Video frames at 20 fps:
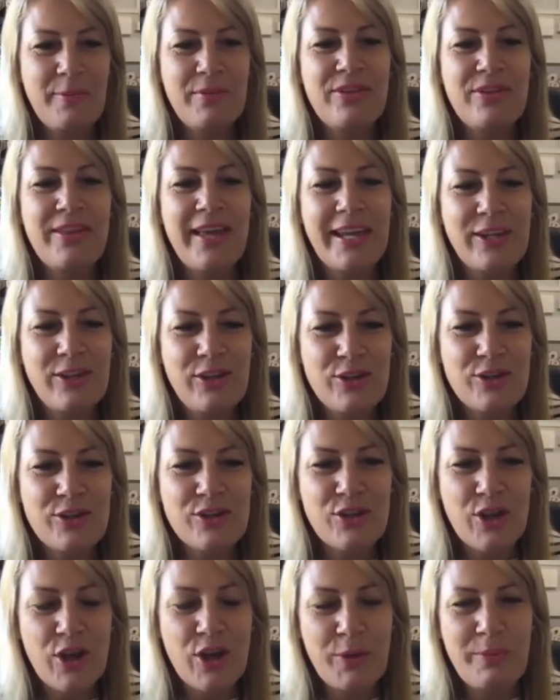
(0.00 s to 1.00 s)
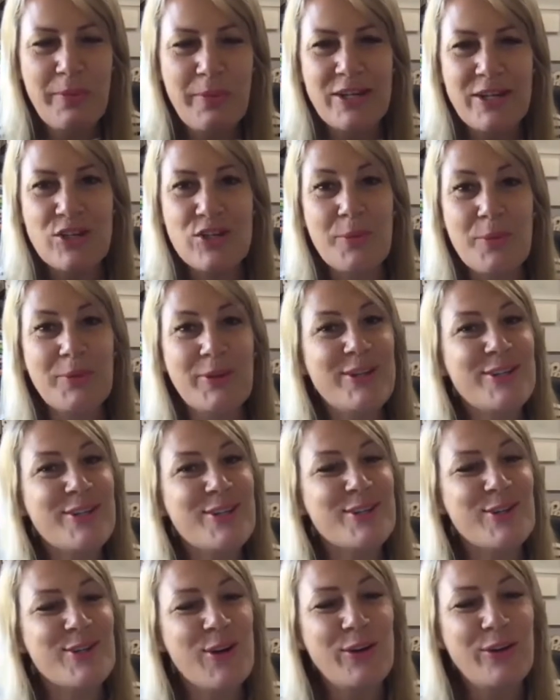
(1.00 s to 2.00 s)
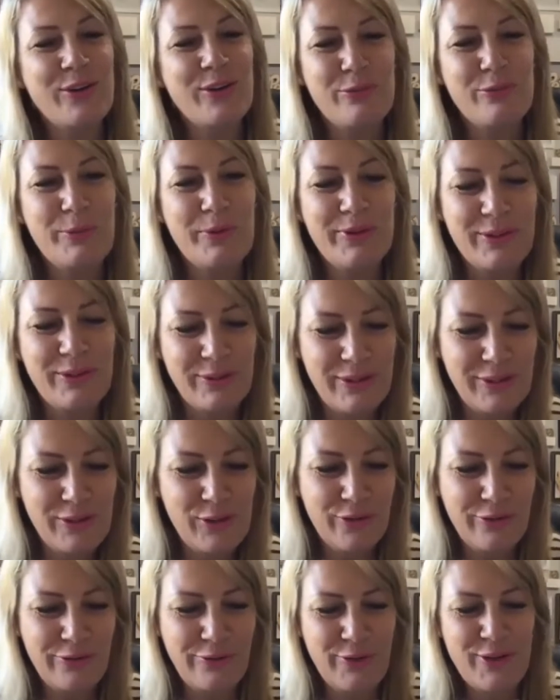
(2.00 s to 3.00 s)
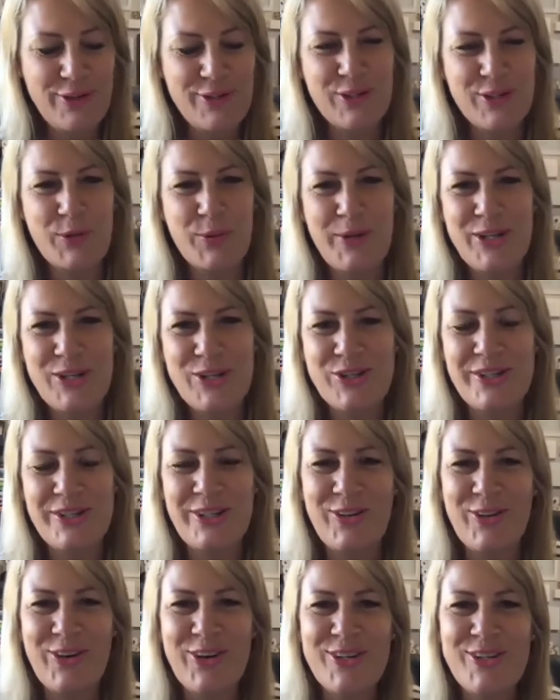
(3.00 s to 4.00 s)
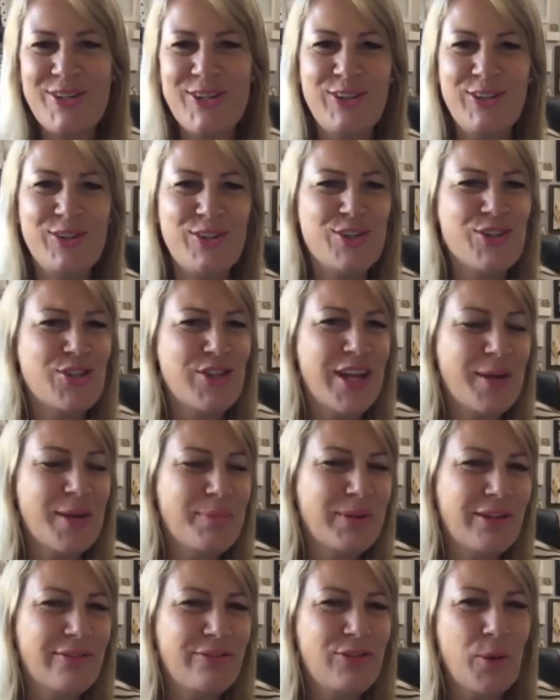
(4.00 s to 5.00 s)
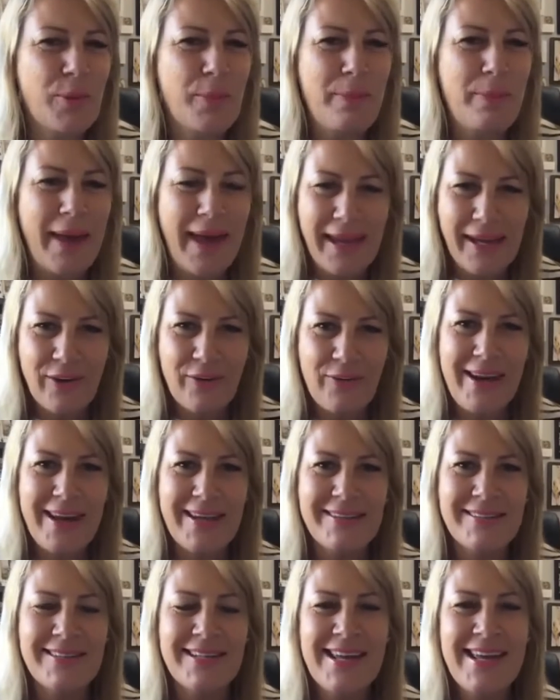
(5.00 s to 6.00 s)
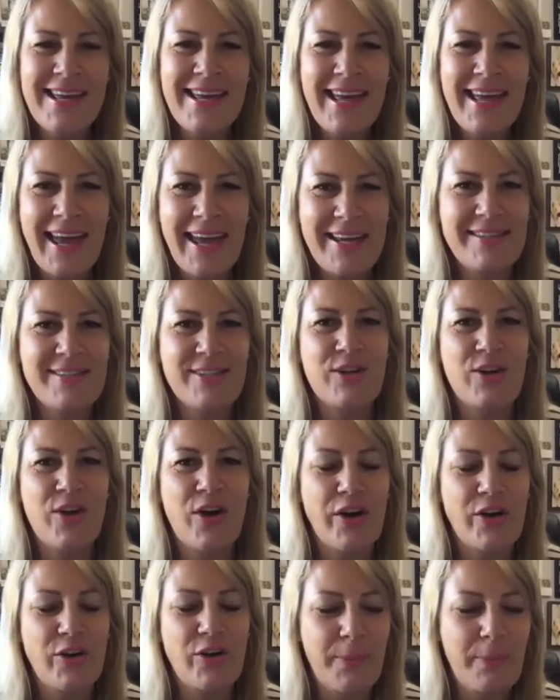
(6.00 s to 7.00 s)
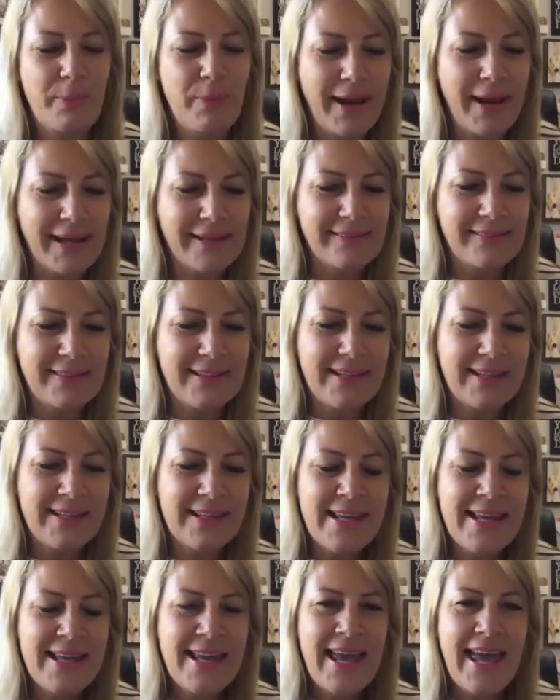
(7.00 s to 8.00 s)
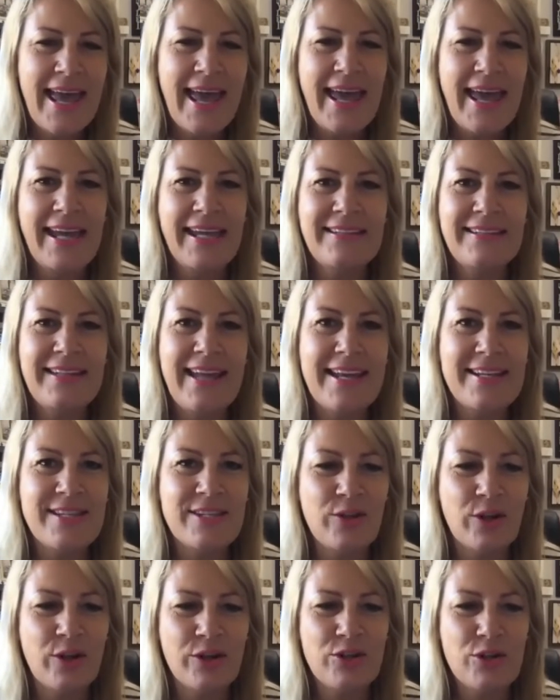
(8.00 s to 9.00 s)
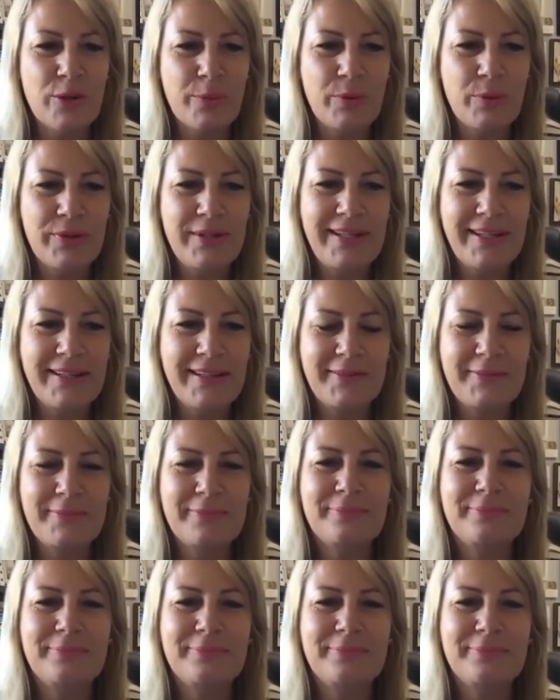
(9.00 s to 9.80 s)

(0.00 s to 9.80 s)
Thank you so much. I'm going to start off with your first question and ask you to share a bit of your background as a chiropractor and as an entrepreneur.